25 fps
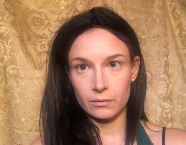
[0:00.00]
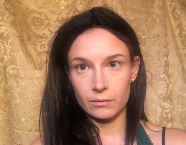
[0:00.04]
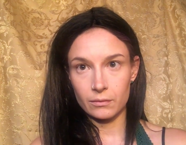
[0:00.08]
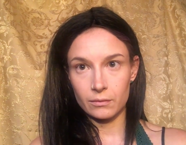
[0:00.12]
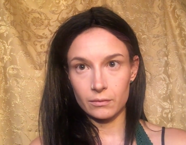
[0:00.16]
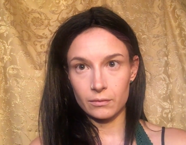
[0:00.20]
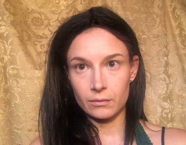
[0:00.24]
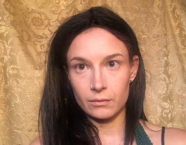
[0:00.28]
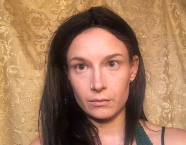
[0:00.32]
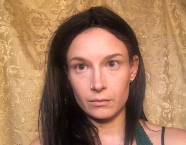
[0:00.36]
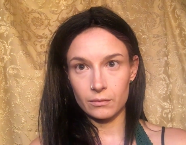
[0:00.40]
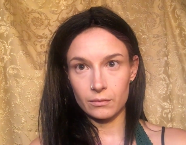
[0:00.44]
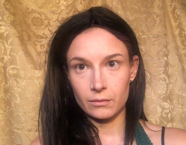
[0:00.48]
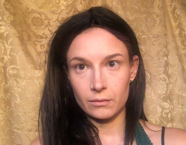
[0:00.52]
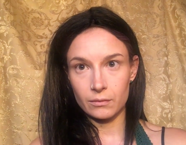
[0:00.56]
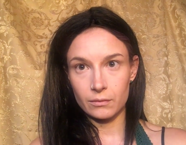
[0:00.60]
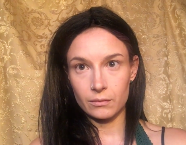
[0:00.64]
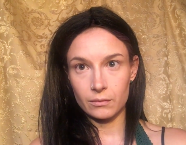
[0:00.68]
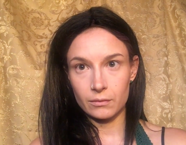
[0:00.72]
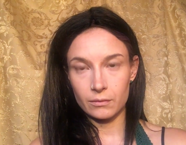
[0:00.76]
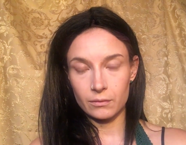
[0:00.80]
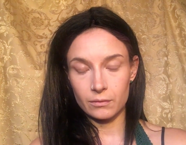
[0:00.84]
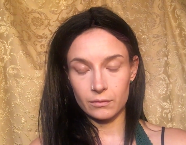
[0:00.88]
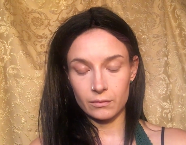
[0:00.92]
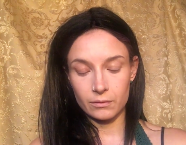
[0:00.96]

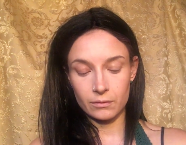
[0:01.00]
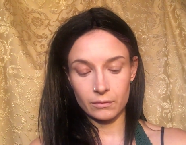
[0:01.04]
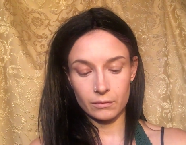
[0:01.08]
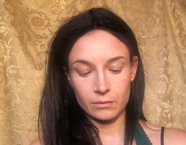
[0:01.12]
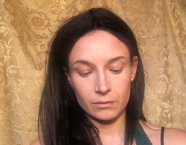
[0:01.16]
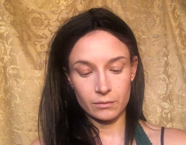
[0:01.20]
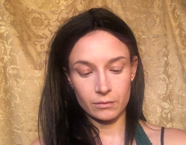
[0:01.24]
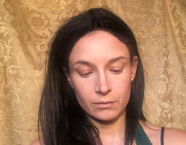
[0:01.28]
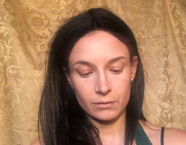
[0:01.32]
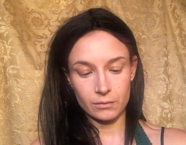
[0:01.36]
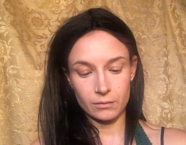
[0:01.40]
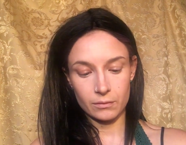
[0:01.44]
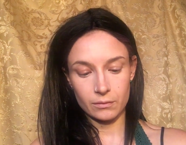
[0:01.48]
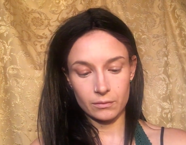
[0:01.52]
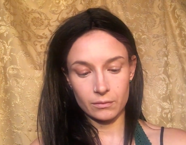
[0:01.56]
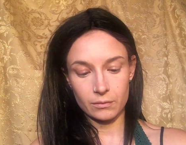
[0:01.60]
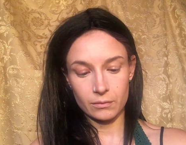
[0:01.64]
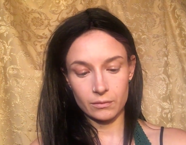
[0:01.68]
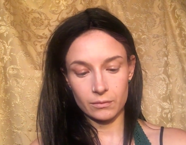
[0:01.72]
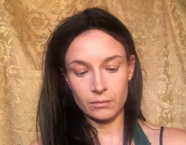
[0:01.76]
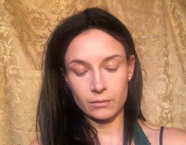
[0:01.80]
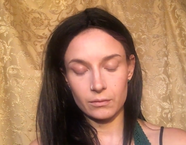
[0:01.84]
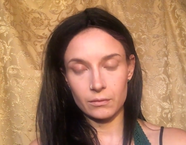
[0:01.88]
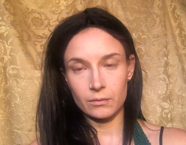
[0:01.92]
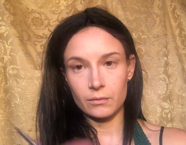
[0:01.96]

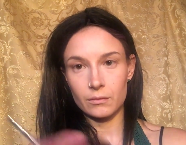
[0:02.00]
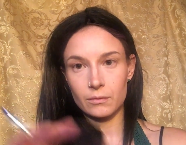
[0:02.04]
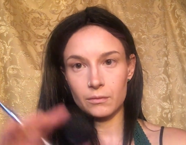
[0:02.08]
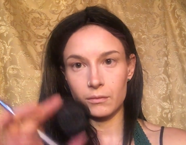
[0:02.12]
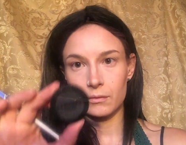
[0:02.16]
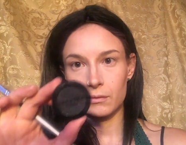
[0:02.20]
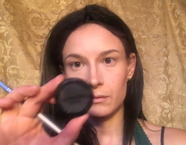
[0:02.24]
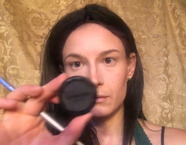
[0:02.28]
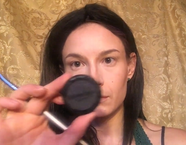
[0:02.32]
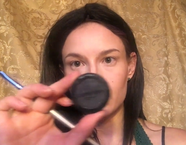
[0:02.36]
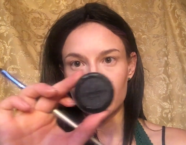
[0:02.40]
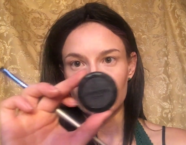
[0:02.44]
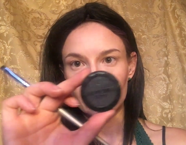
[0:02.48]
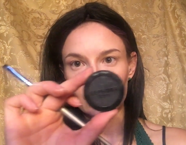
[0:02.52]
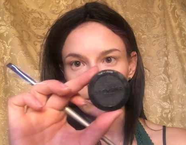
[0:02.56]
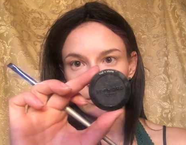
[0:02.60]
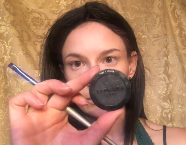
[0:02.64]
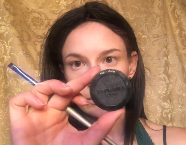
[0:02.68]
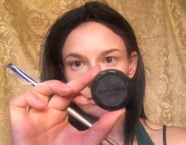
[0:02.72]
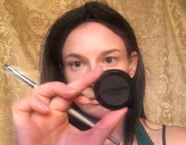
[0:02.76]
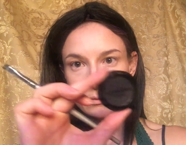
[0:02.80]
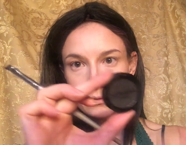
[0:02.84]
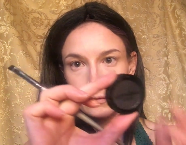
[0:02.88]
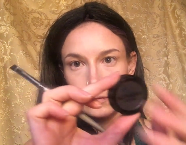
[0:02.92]
Nobody speaks.